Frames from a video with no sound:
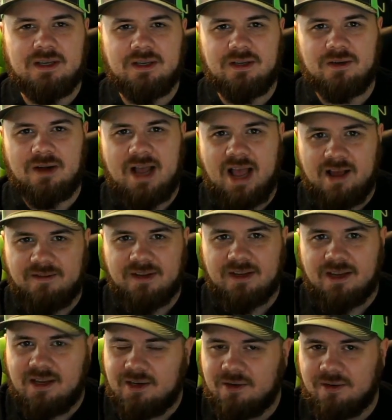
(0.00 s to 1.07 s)
You know, having
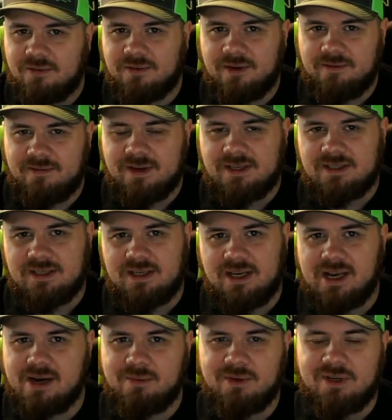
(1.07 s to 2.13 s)
a good front facing
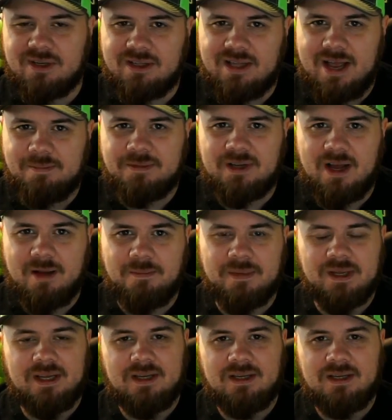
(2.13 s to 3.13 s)
camera on a laptop